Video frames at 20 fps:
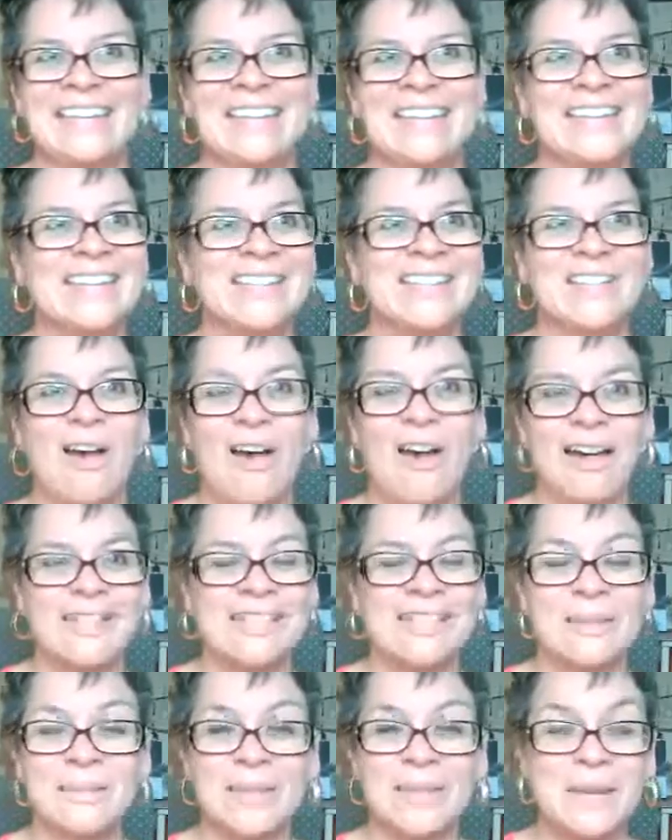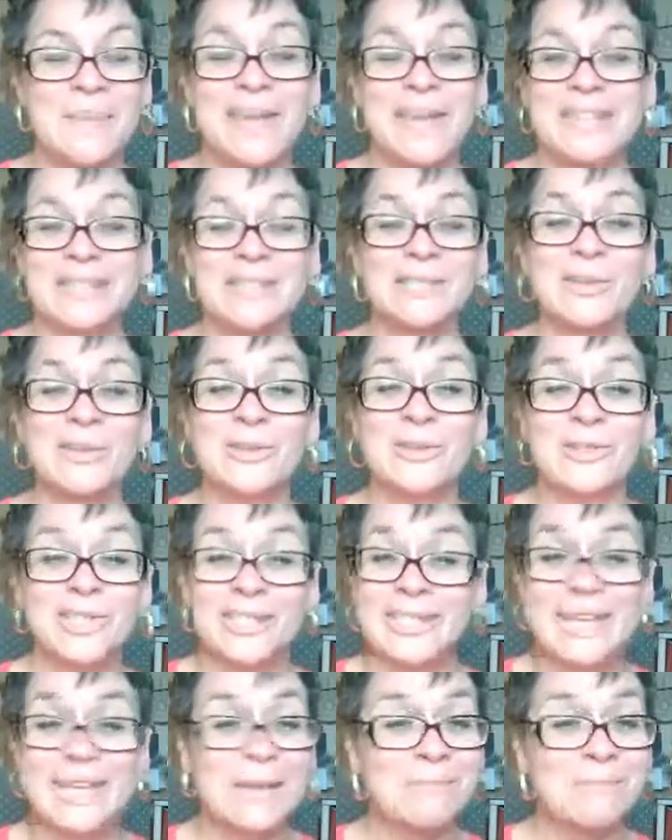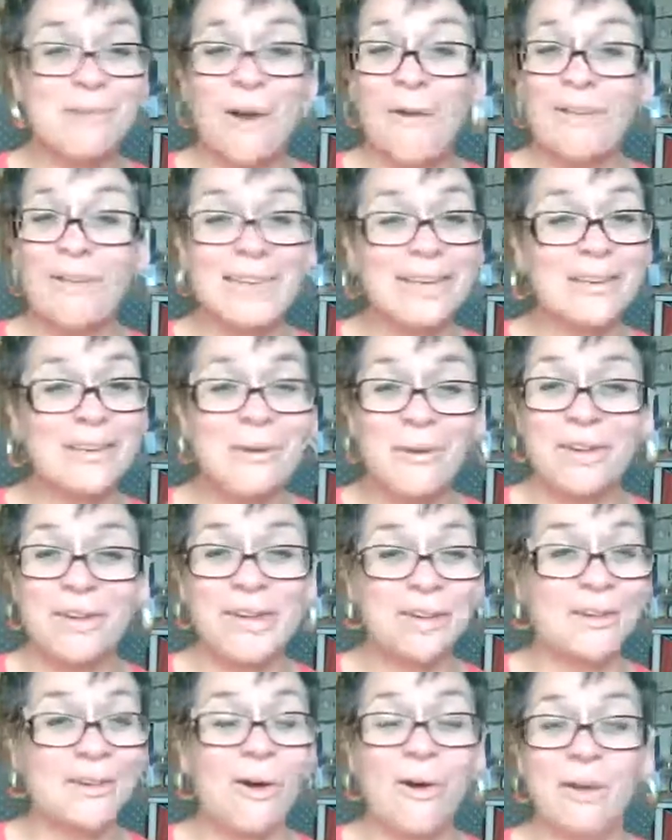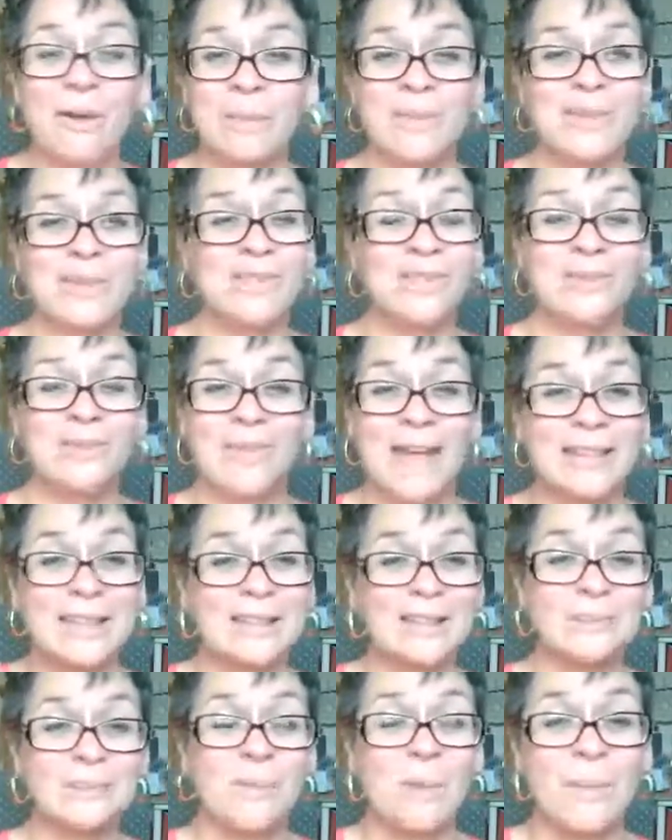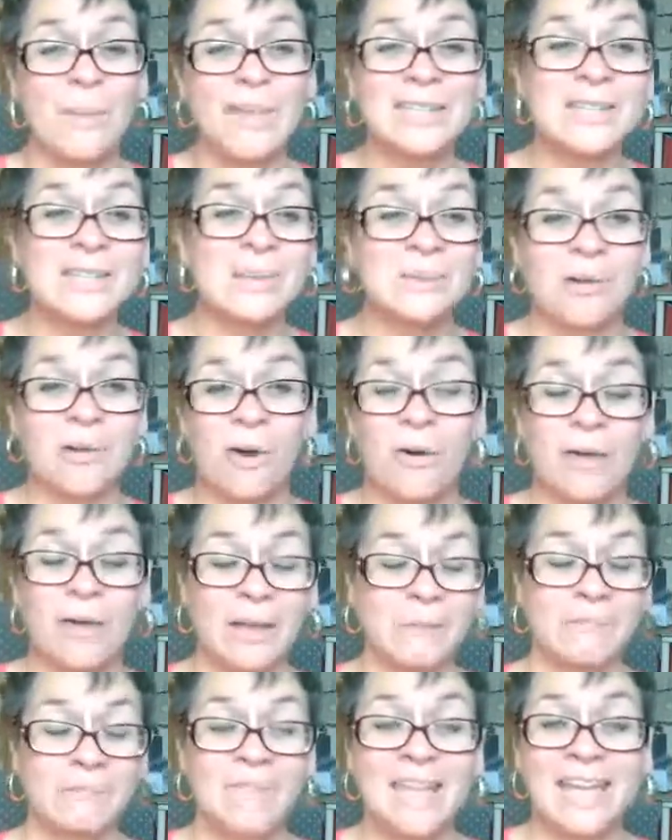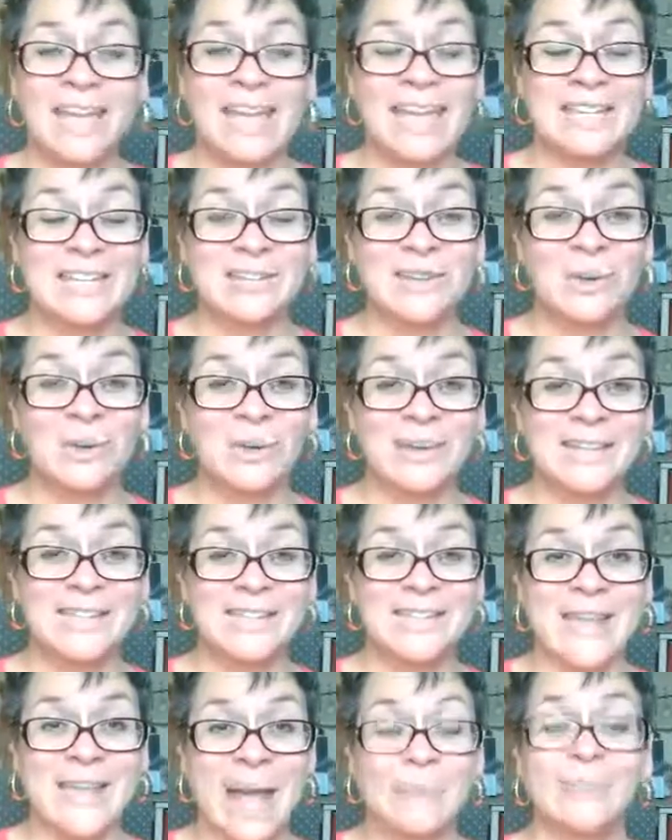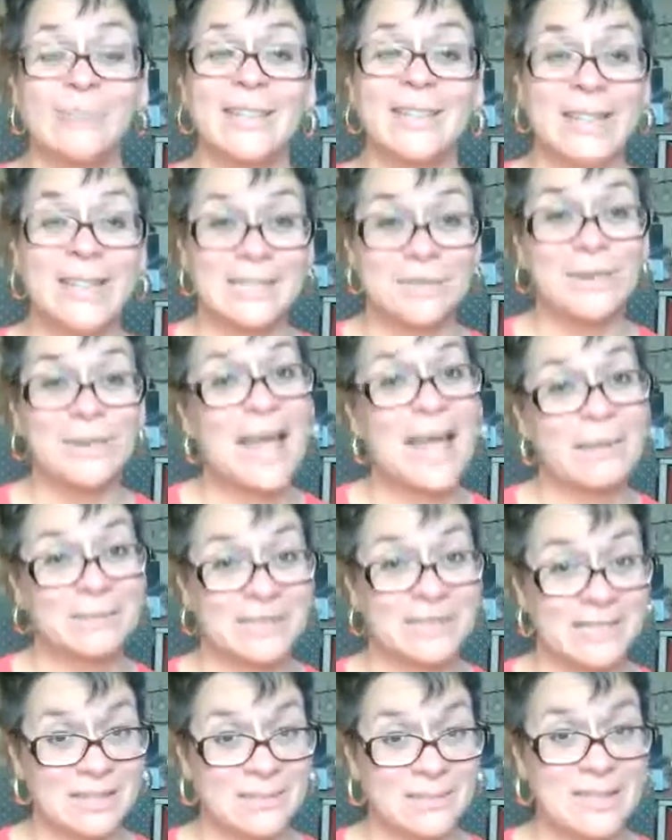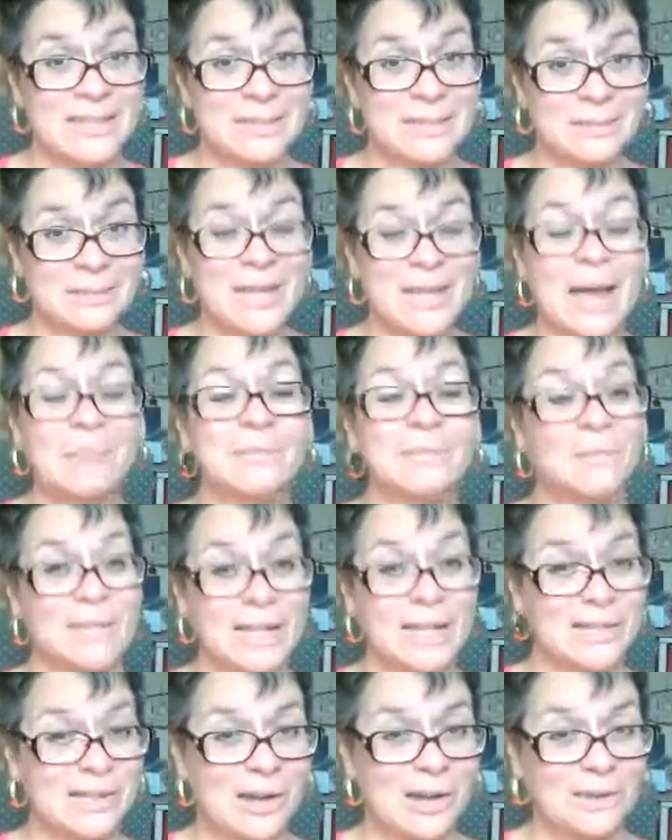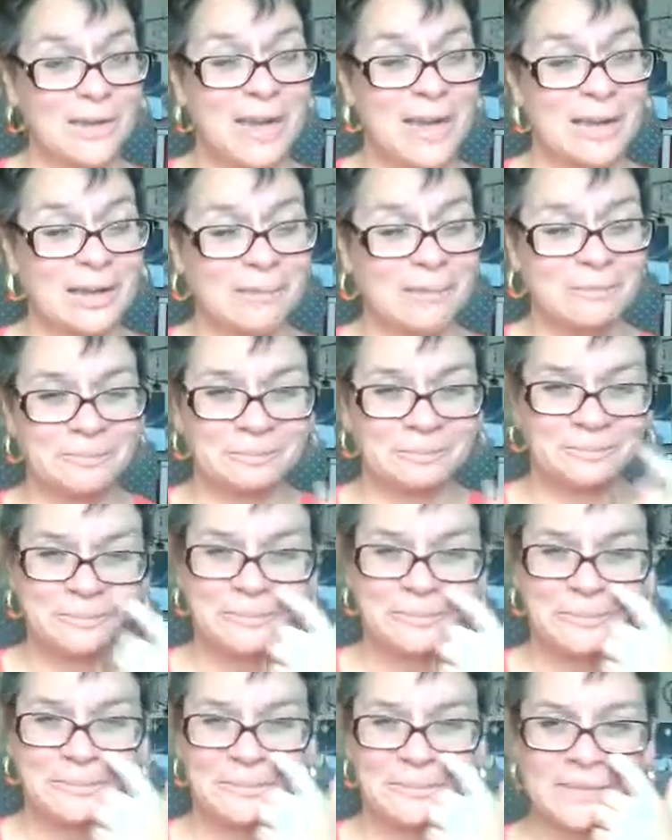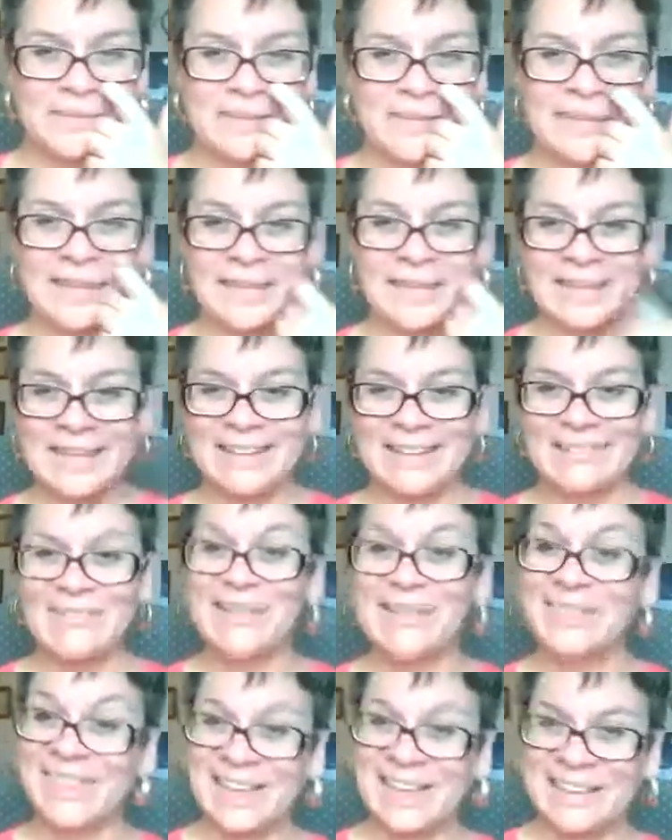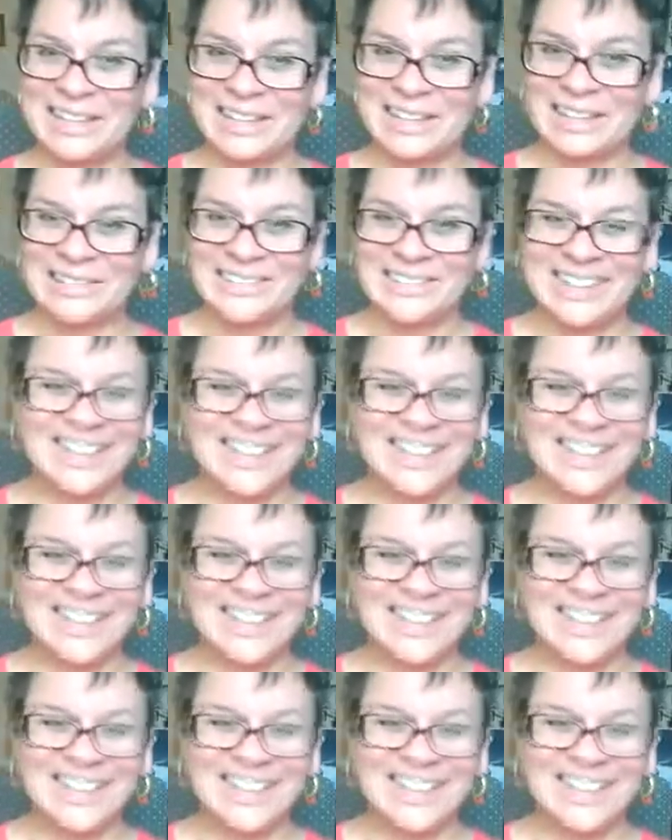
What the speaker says: it's awesome and amazing. So you just keep going and going and going because you've got this momentum going and you don't want to stop. So that's what happens to me sometimes when I start writing. Well, thank you.